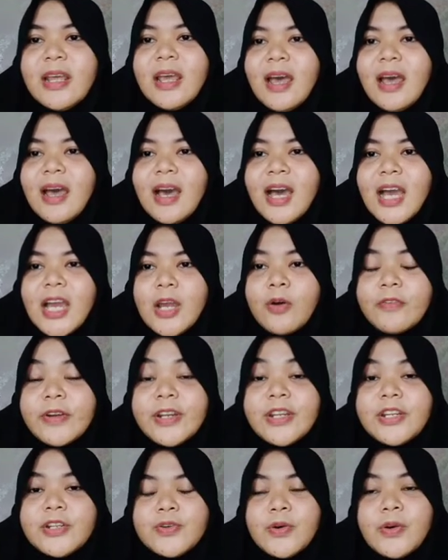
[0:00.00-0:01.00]
I already
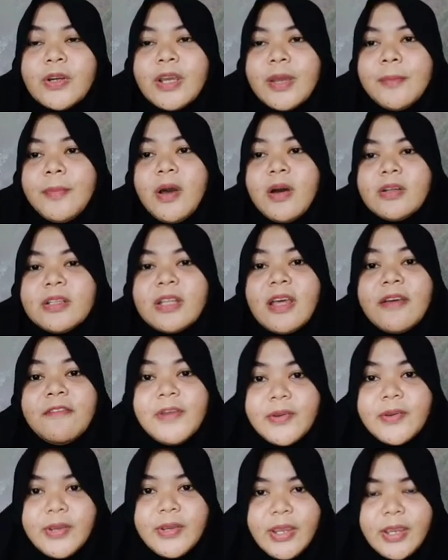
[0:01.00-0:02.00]
talked about a
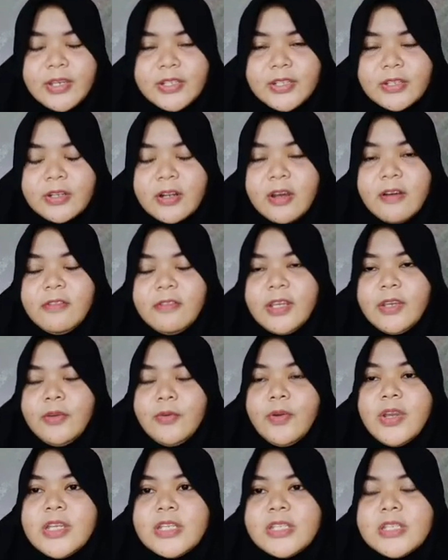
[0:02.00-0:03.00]
variation of
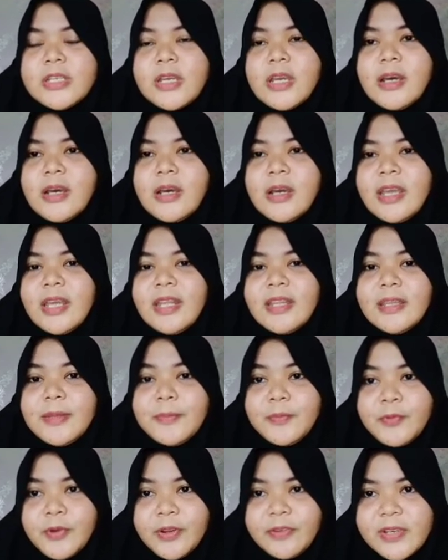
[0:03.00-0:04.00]
language in the
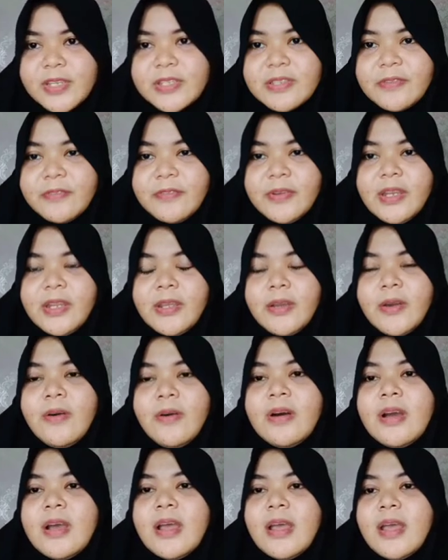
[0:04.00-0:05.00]
previous video,
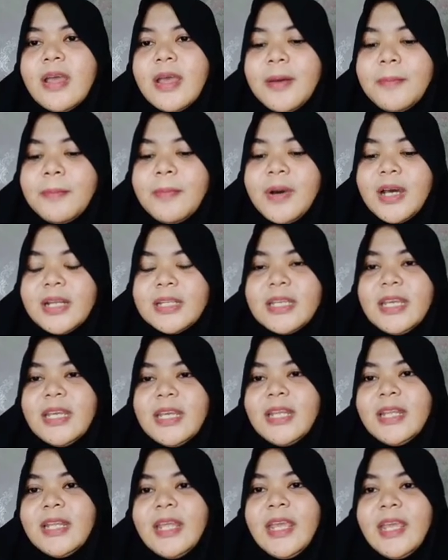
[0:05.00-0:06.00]
but
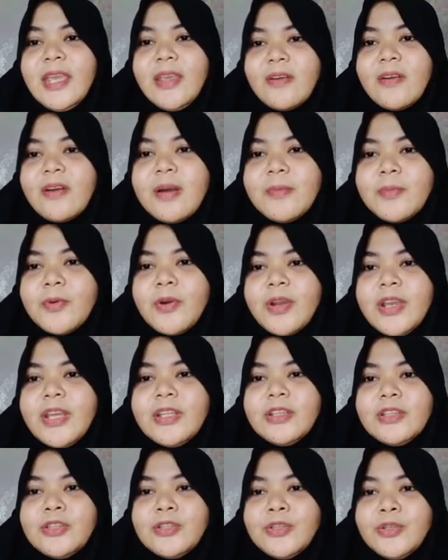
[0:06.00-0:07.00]
in here I'm going
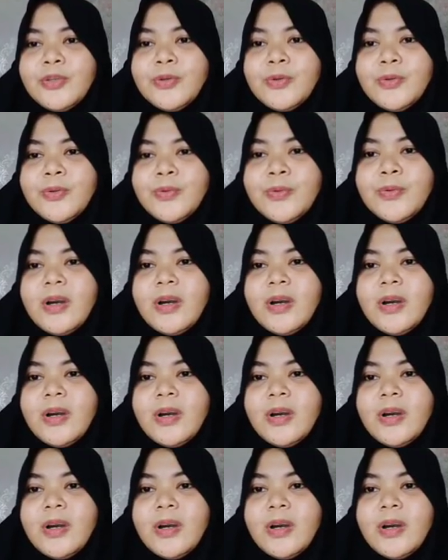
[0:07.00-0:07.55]
to